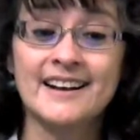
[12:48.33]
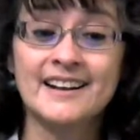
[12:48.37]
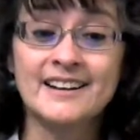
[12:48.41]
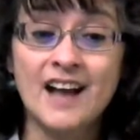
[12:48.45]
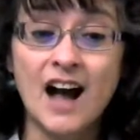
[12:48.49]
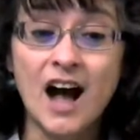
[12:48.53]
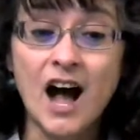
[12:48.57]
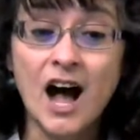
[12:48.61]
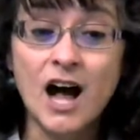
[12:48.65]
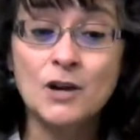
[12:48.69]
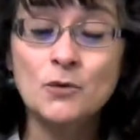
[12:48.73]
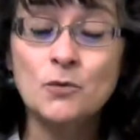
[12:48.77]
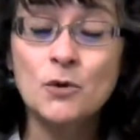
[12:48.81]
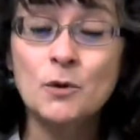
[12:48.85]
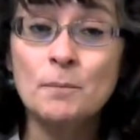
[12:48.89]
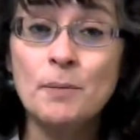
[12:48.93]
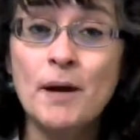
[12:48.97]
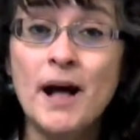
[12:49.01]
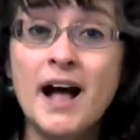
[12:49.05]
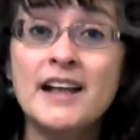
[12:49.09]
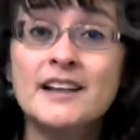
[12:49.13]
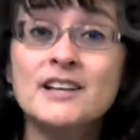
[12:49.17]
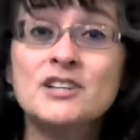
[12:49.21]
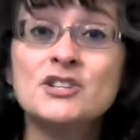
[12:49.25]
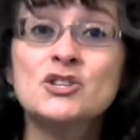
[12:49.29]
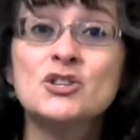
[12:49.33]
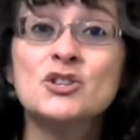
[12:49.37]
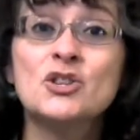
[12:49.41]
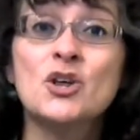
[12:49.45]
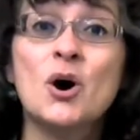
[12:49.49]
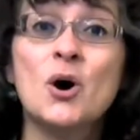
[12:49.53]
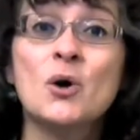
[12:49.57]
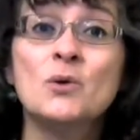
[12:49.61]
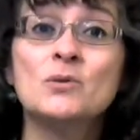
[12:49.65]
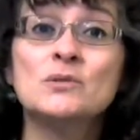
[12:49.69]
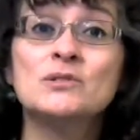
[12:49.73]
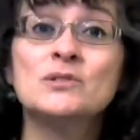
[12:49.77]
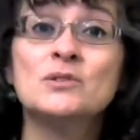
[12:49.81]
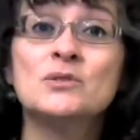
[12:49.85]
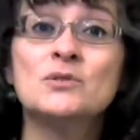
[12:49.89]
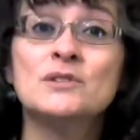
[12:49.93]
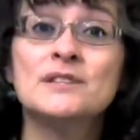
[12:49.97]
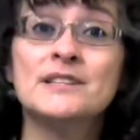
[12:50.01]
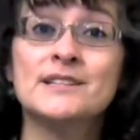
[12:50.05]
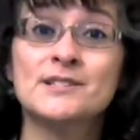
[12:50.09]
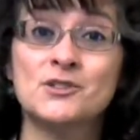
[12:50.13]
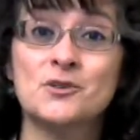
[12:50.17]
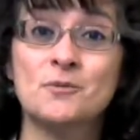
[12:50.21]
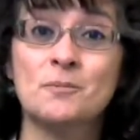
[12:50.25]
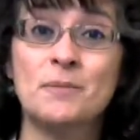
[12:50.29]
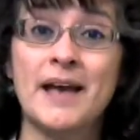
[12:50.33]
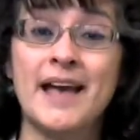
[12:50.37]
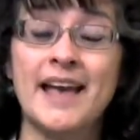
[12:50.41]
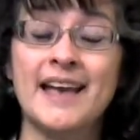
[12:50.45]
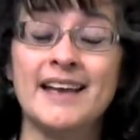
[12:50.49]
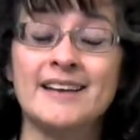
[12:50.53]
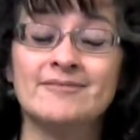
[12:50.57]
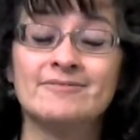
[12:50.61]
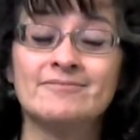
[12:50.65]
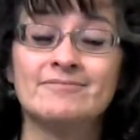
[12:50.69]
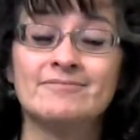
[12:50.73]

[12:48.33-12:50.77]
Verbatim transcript: God will punish those who disobey,